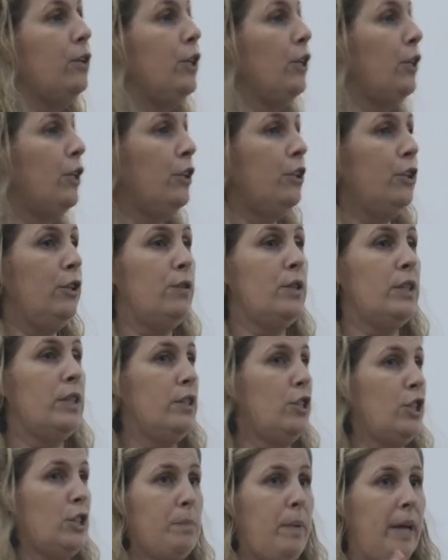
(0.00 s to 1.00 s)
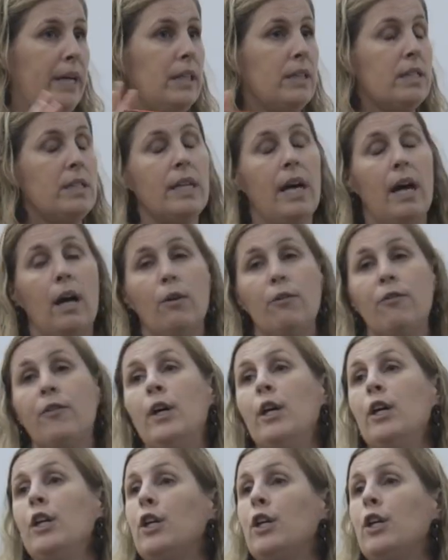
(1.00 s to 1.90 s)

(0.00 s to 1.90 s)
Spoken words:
You can use it just by itself.